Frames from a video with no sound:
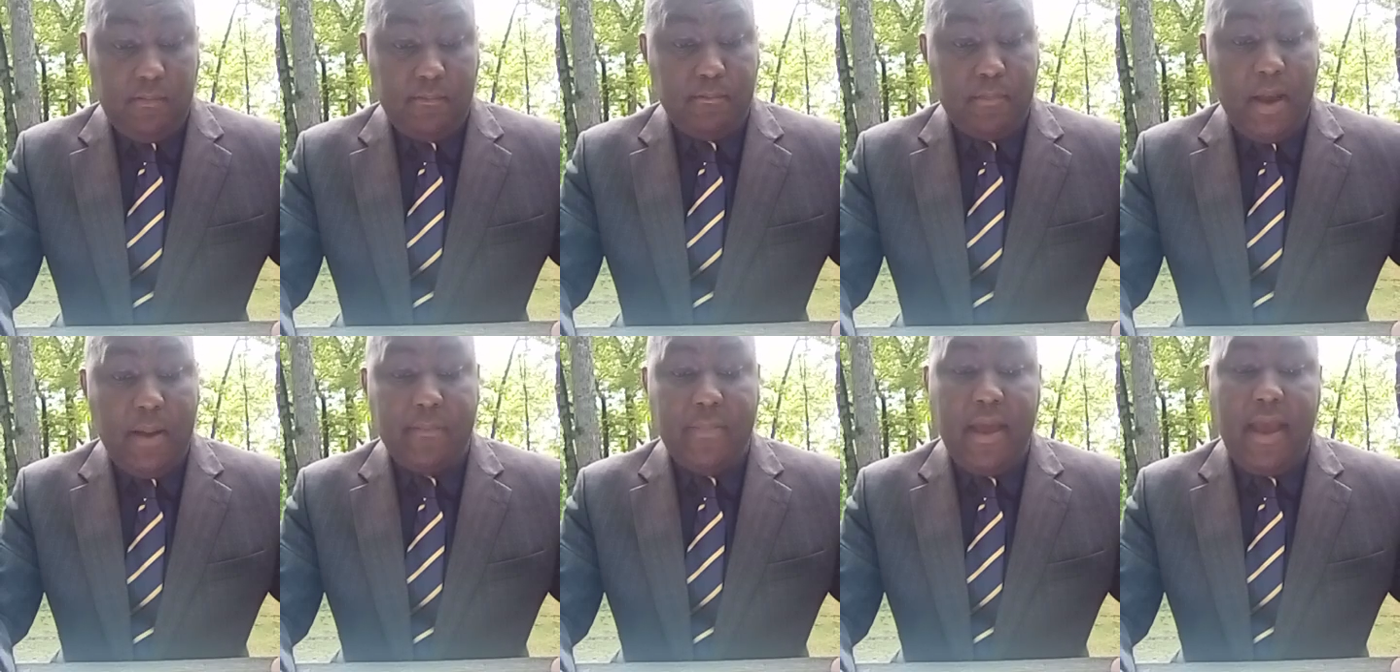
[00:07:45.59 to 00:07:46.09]

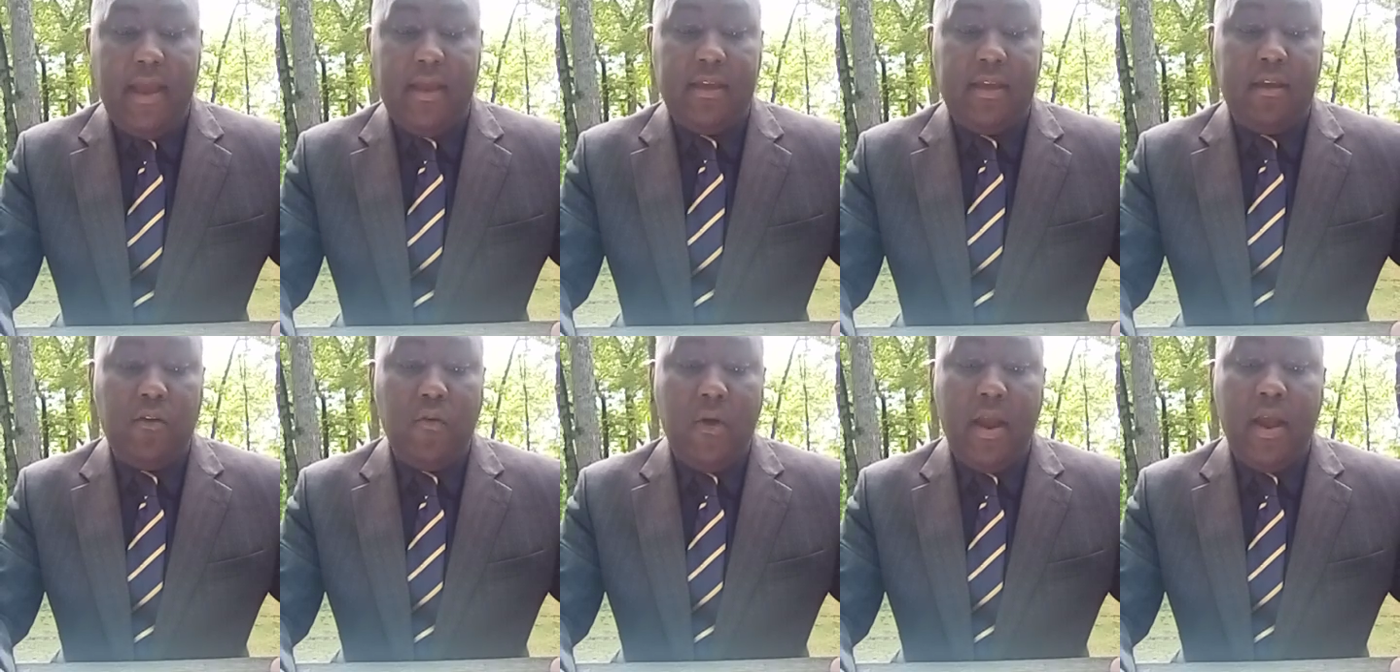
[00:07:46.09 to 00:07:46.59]
my
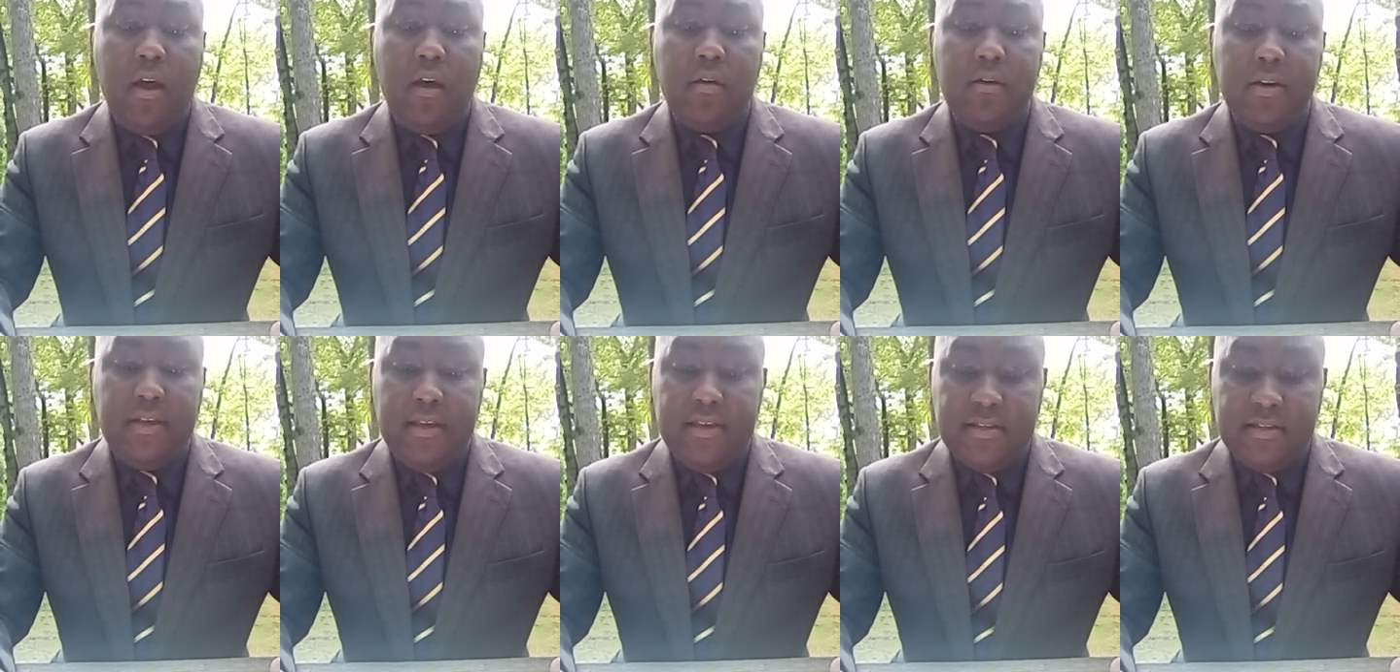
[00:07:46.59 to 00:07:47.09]

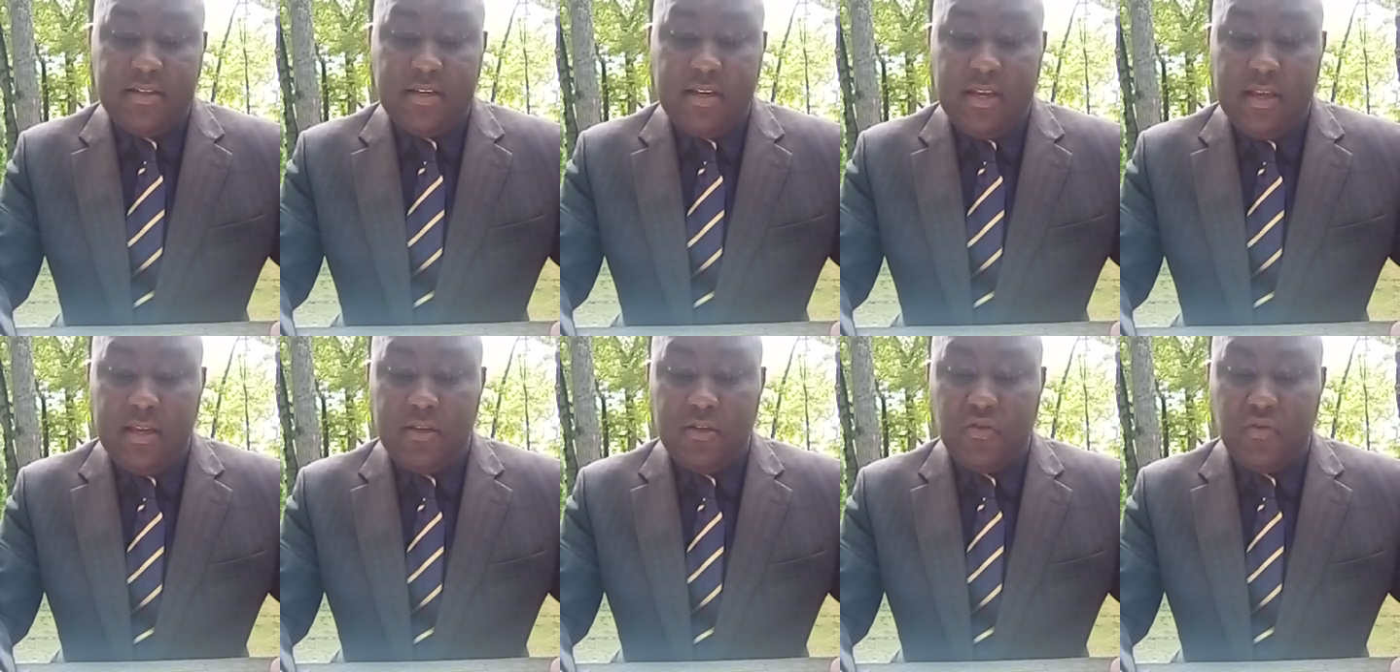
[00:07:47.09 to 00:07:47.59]
background isn't
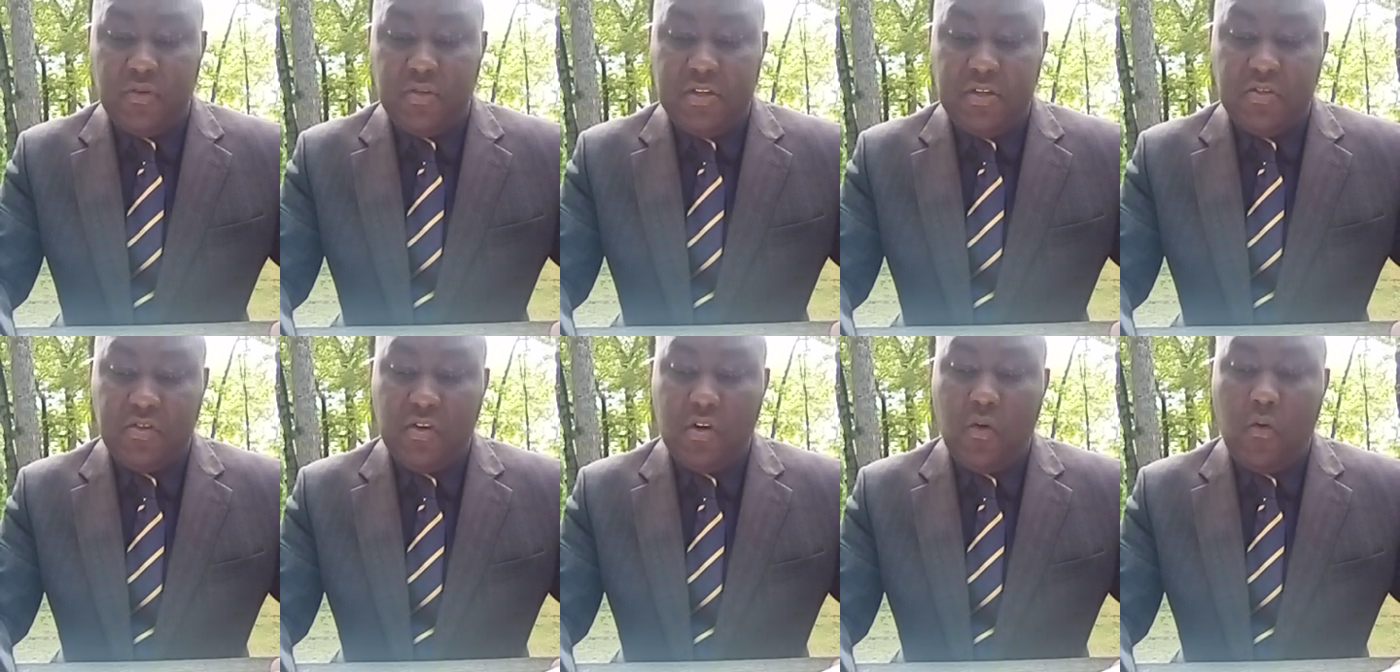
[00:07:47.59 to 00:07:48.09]
in
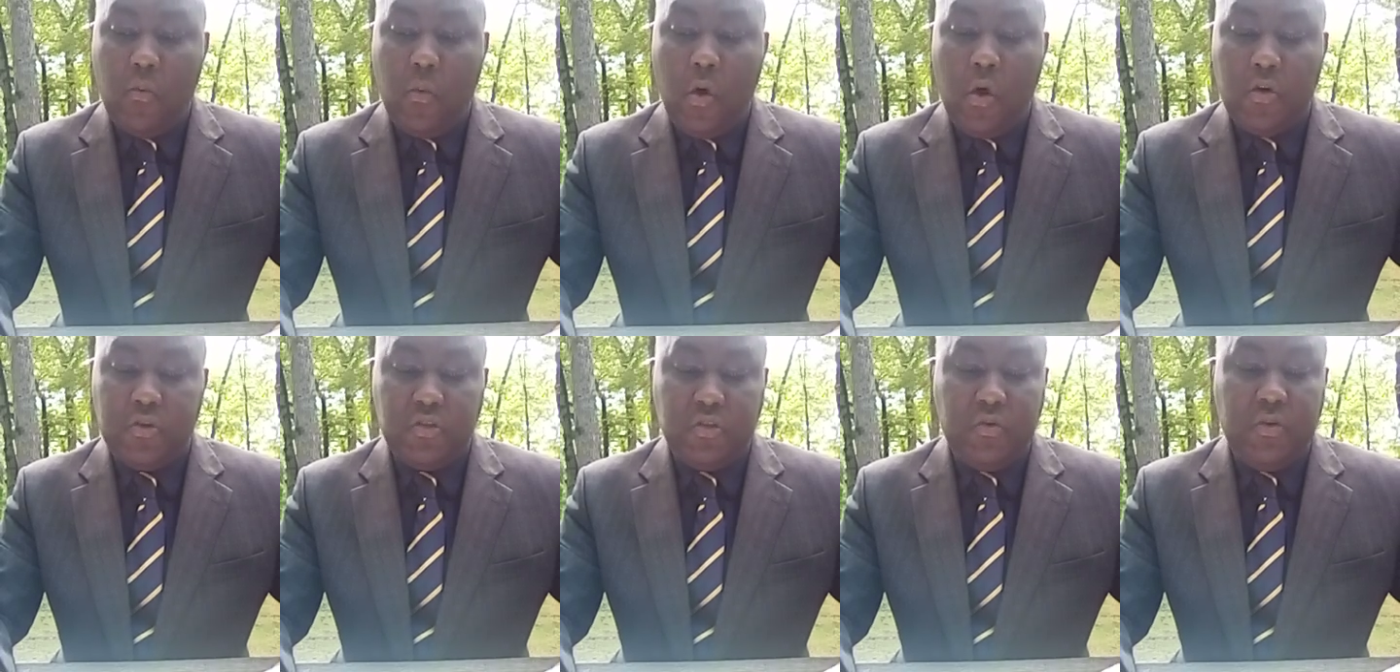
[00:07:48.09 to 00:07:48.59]
traditional
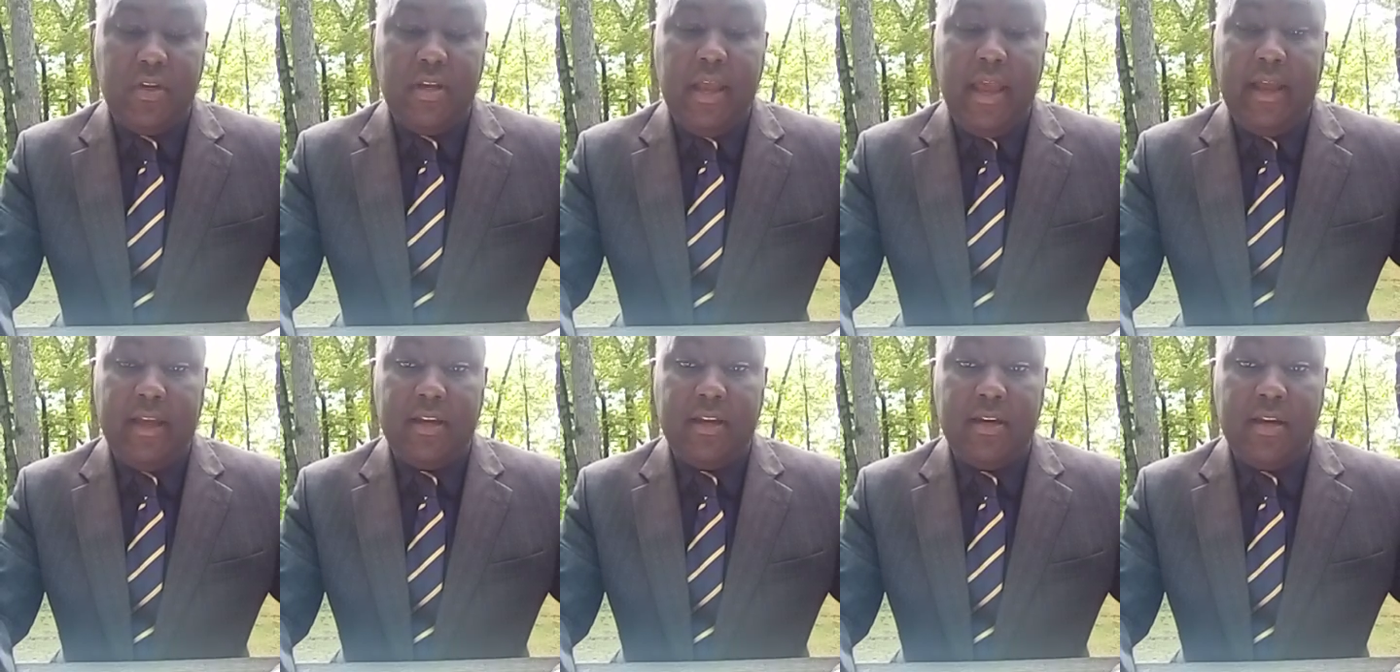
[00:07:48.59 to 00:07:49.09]
Wall Street
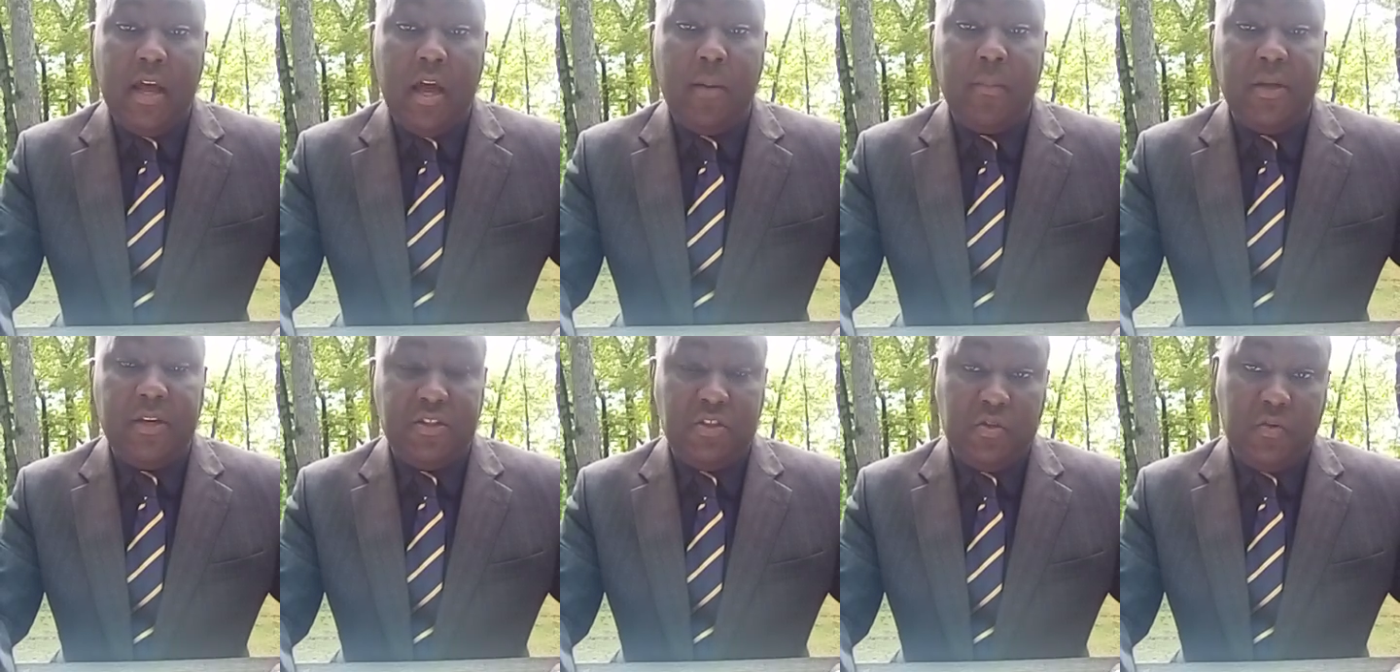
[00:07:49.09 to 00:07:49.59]

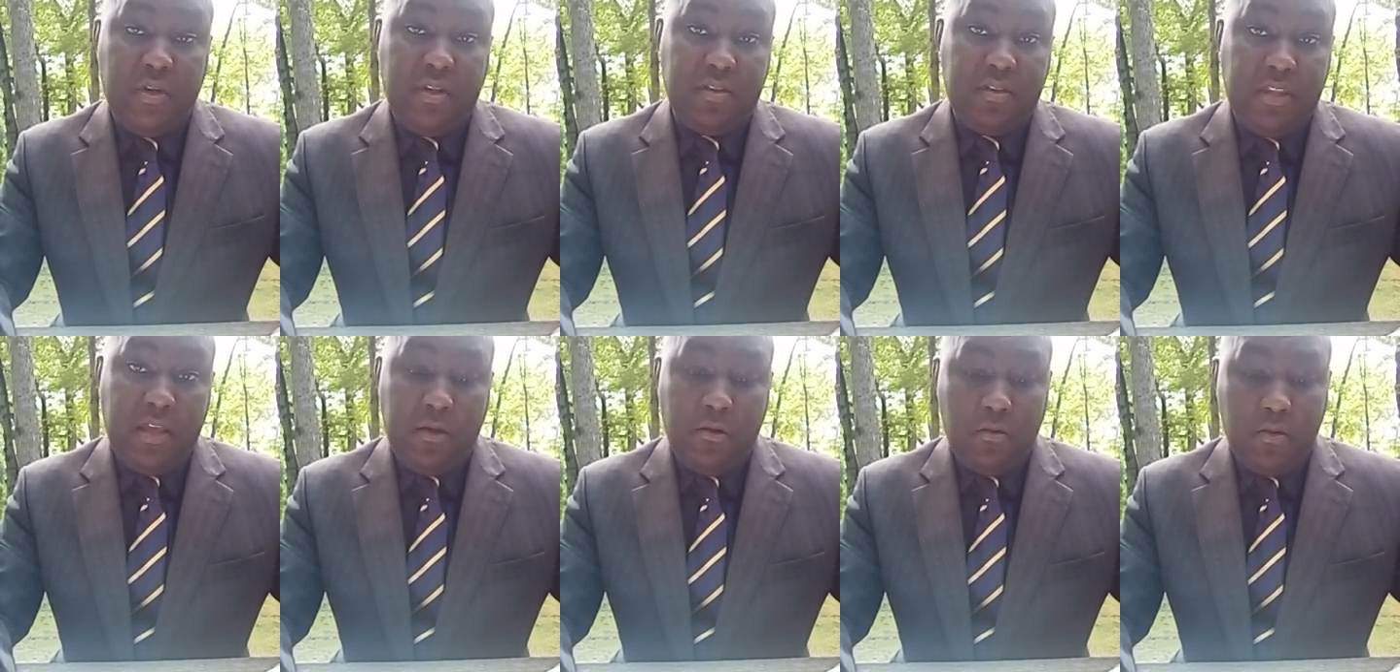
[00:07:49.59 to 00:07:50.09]
economic street
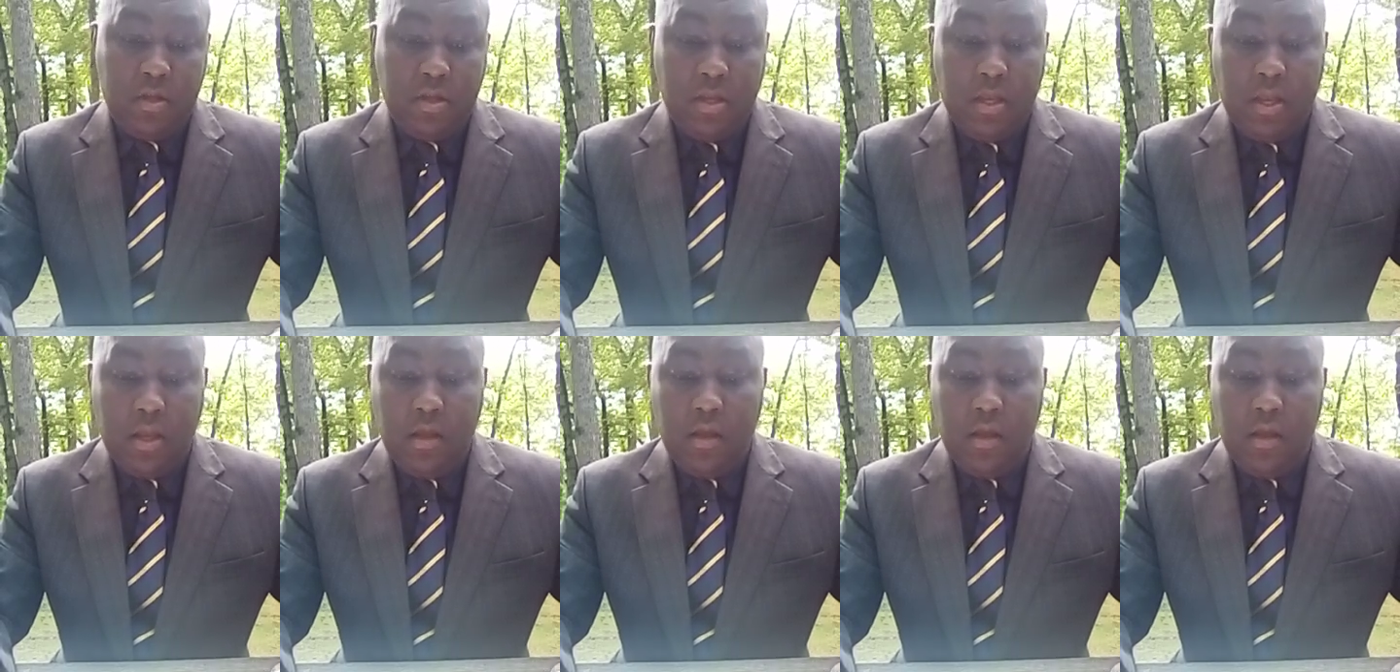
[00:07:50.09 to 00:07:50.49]
theory.